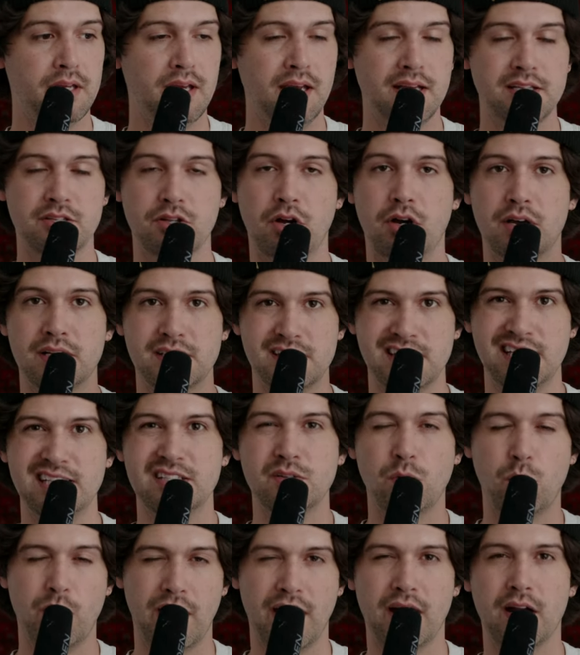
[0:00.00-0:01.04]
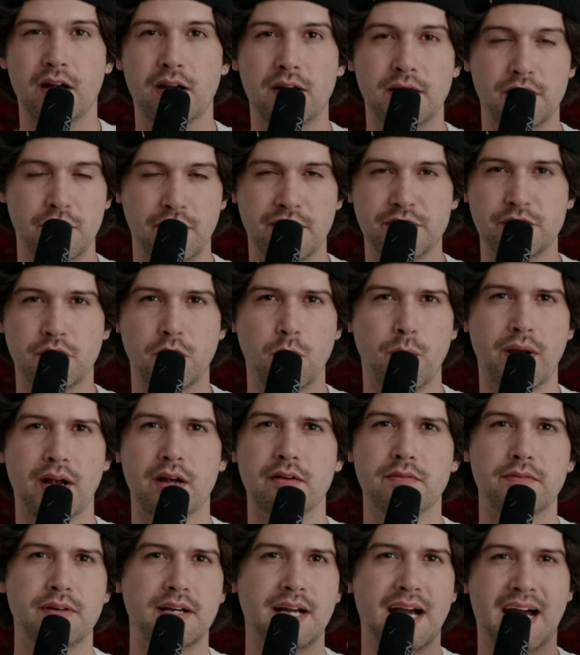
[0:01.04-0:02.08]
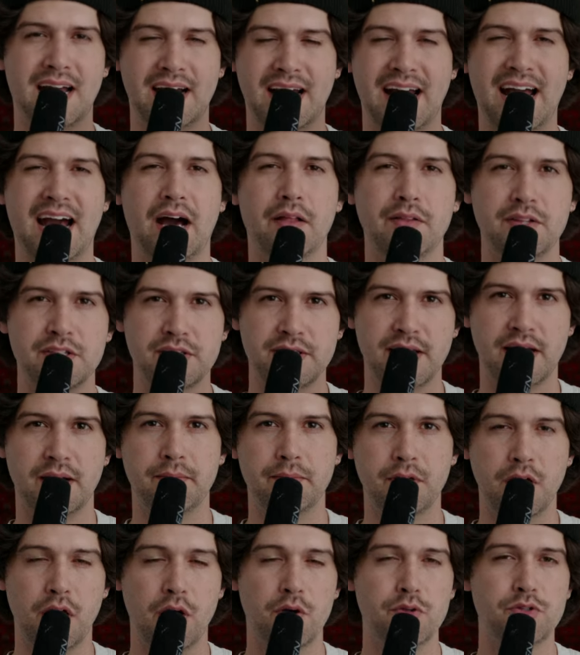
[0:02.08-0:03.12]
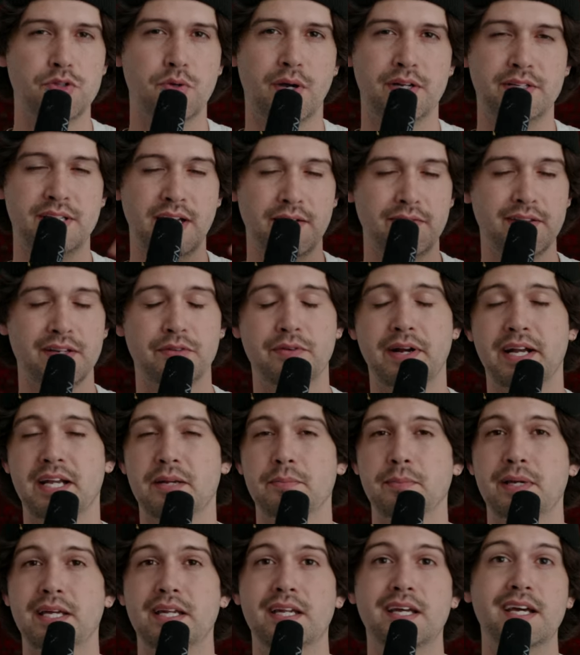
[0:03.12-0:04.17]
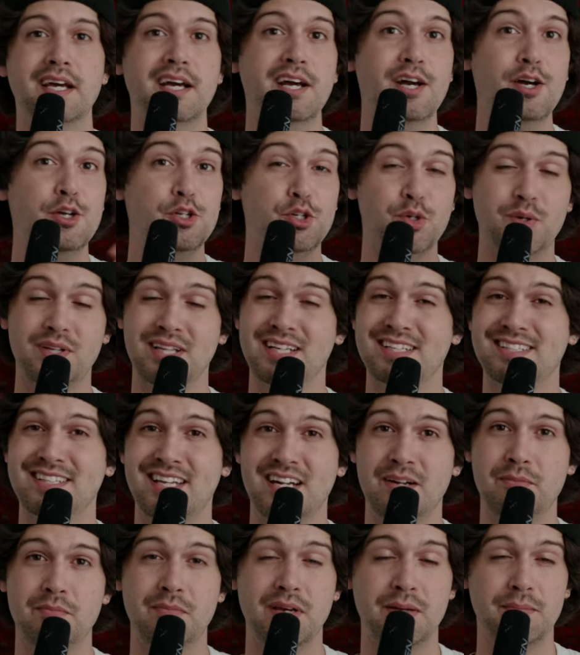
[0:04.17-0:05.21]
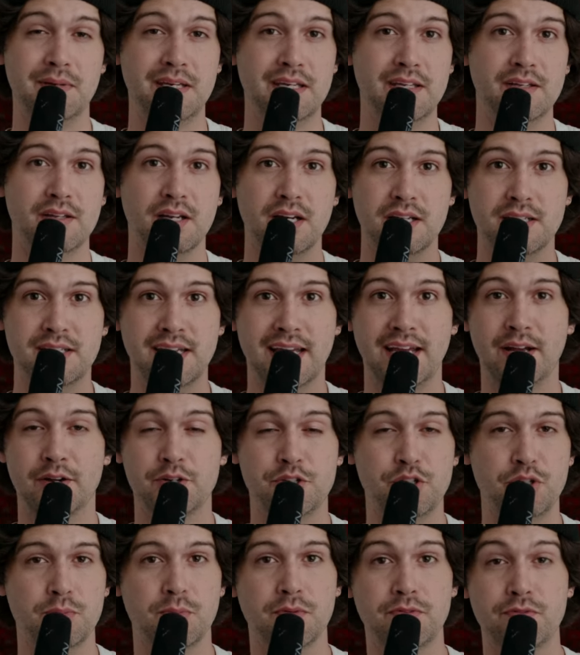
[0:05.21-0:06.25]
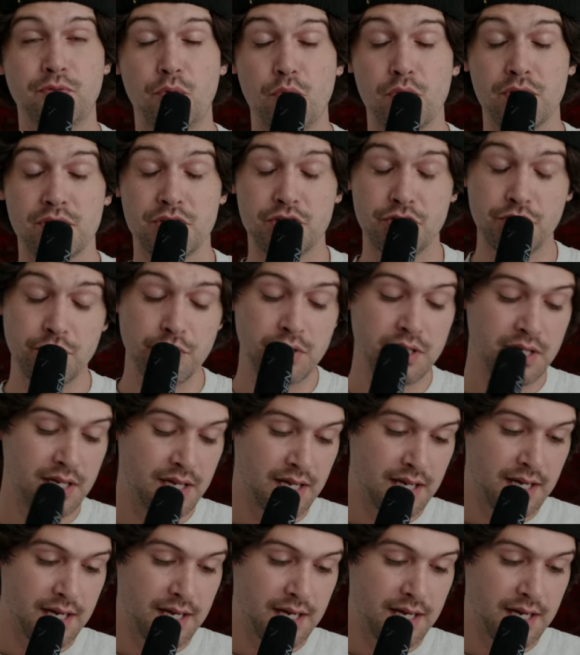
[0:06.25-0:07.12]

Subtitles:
as long as he's aware and you guys are aware of kind of how the setup goes. So I definitely recommend doing this setup maybe a day or two before the shoot.